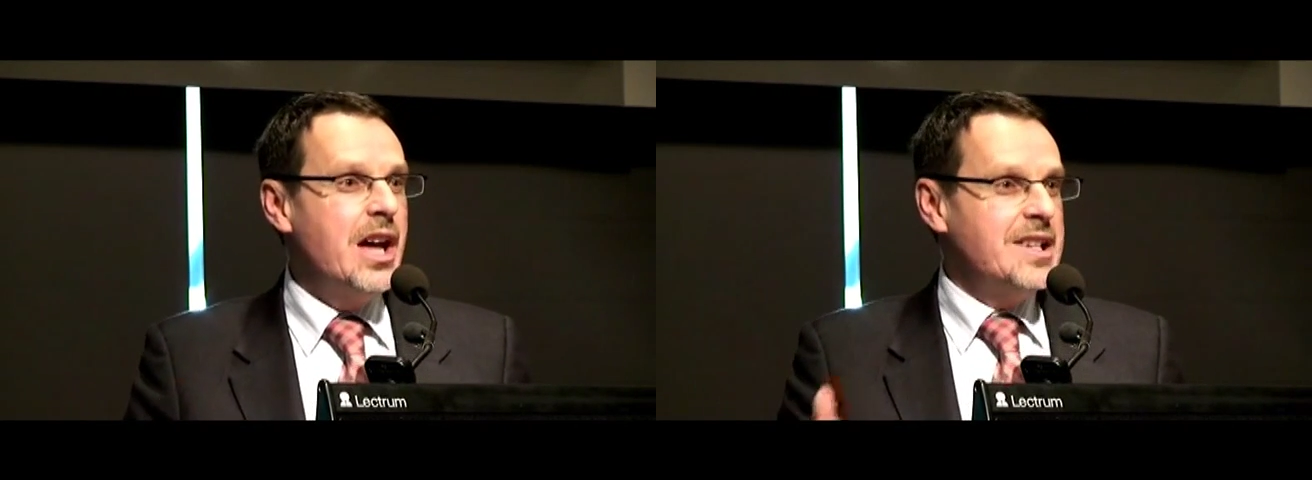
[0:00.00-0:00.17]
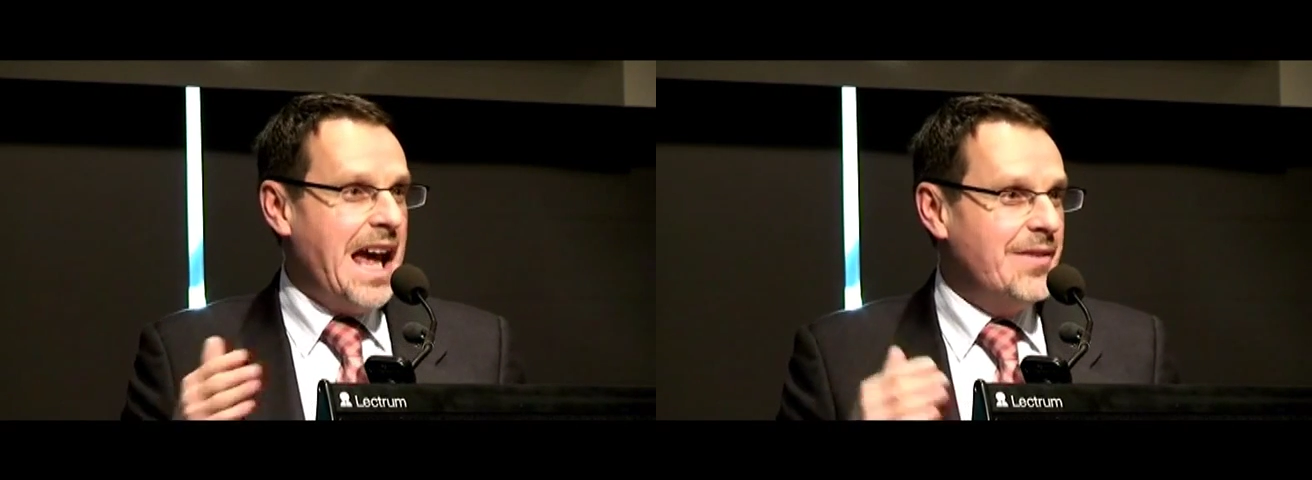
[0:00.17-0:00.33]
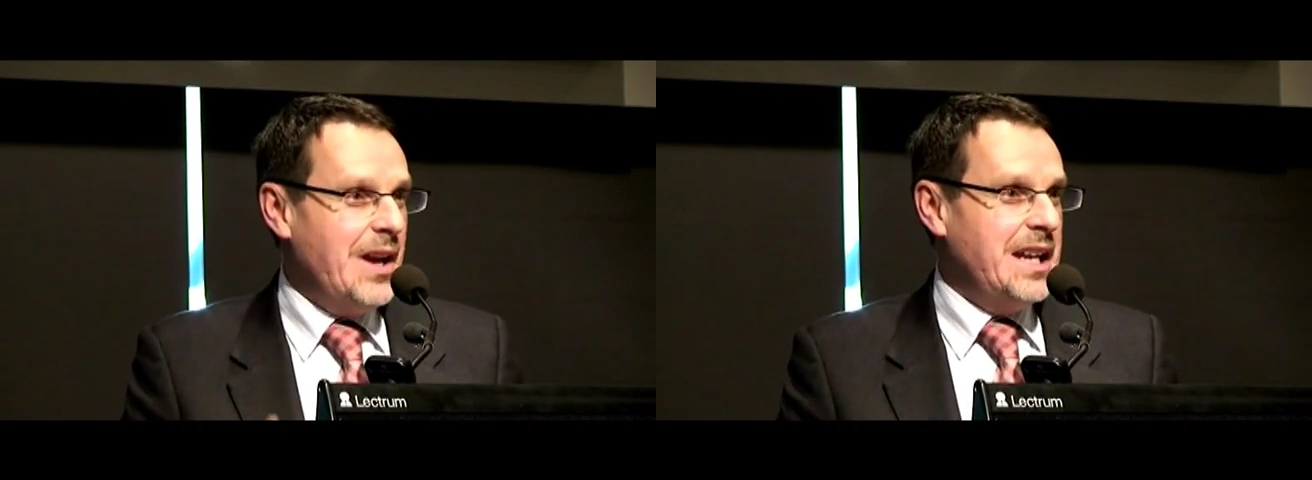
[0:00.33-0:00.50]

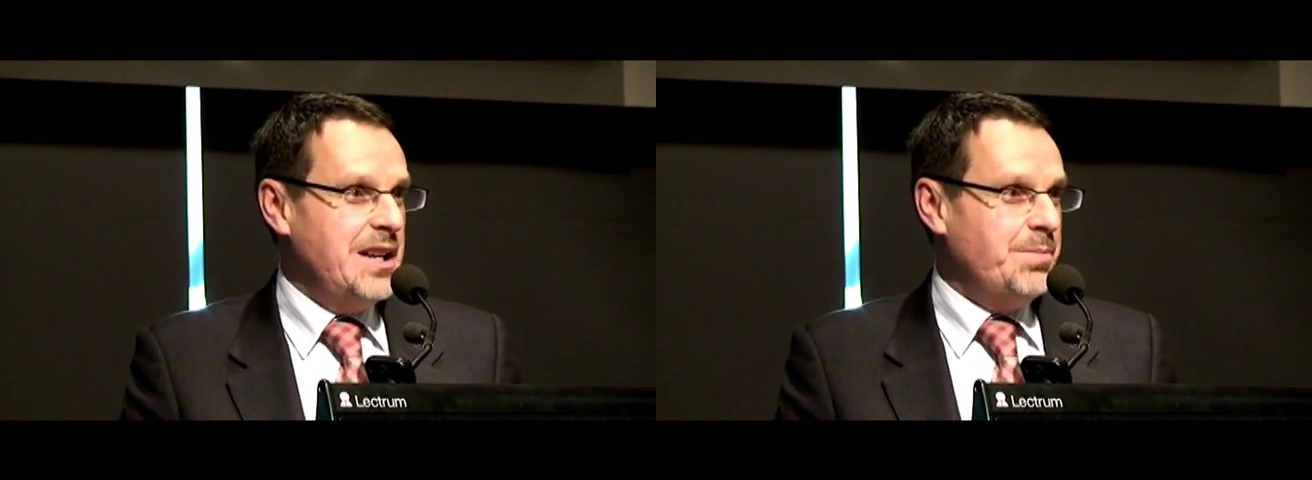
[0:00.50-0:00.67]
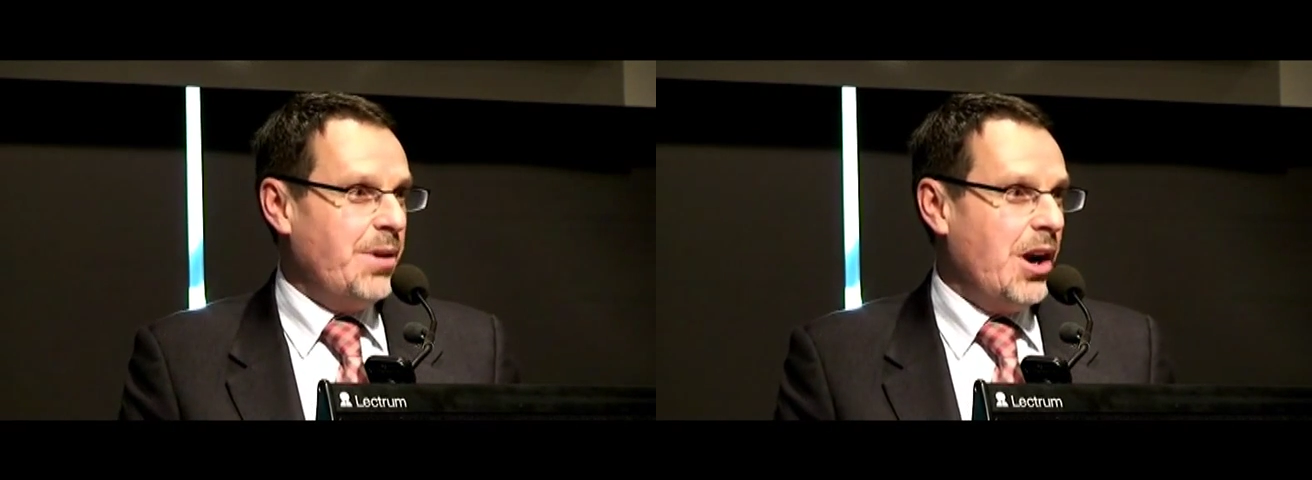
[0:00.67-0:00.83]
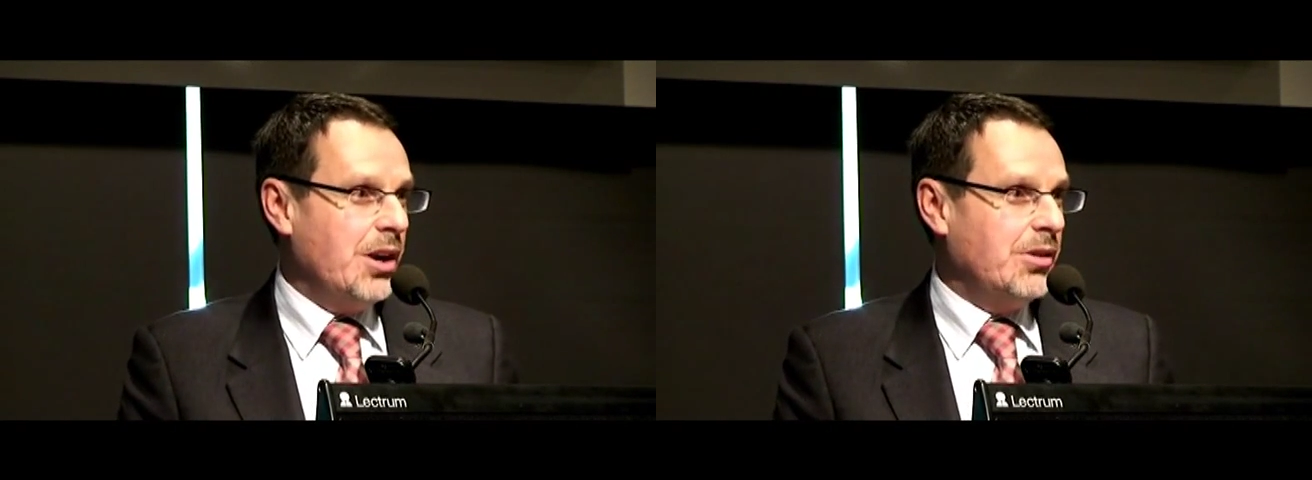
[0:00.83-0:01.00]
to have any
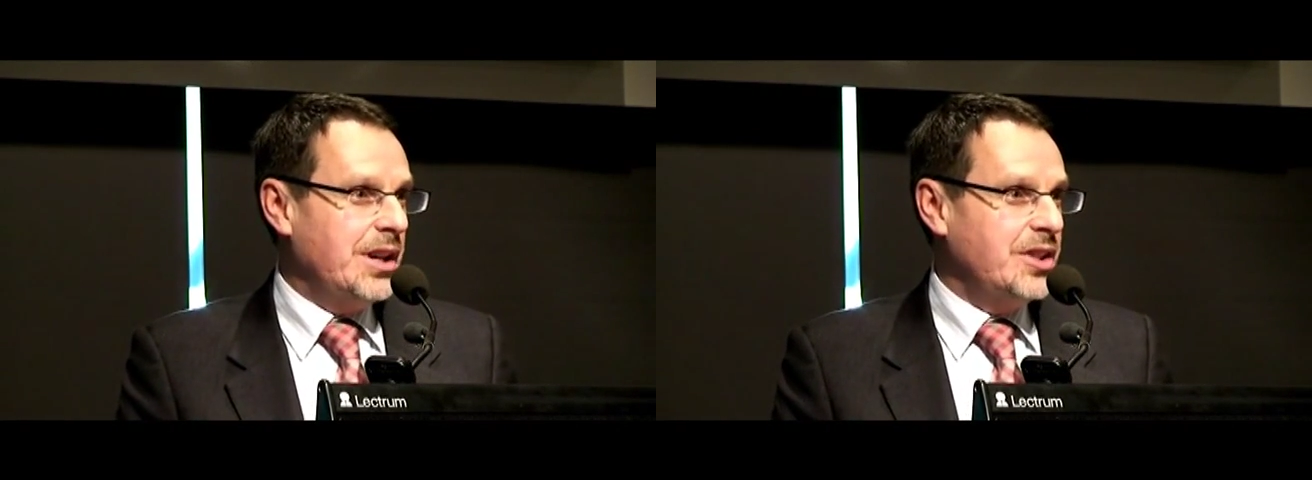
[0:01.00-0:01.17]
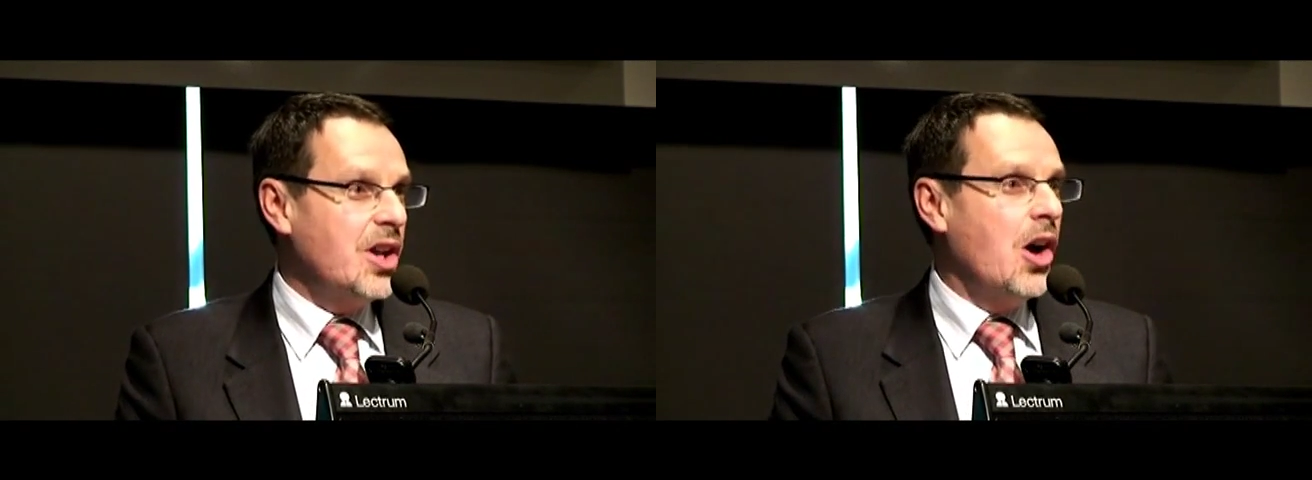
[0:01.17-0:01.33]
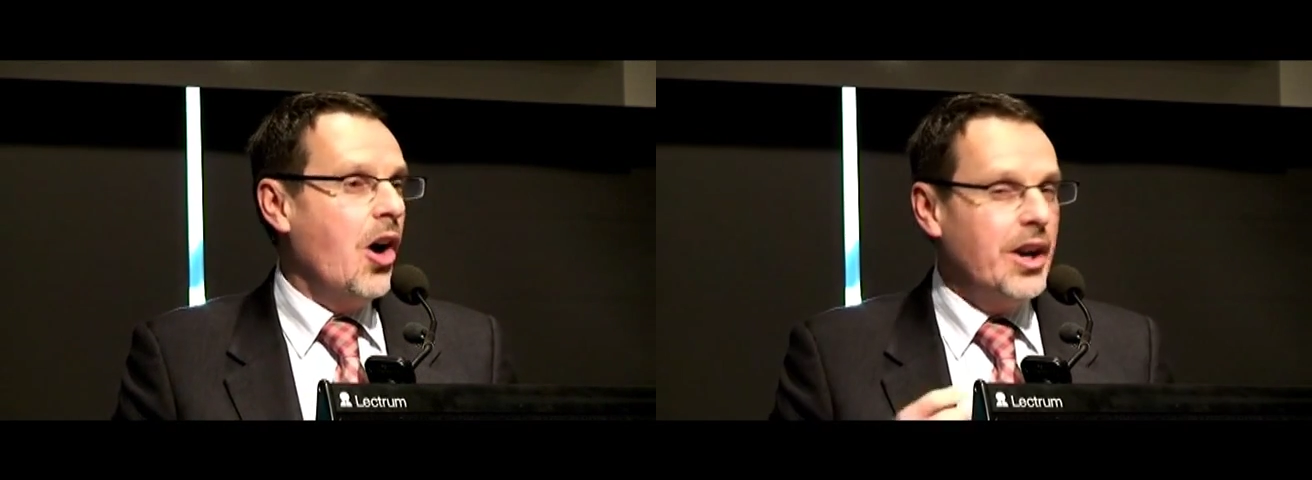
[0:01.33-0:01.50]
progress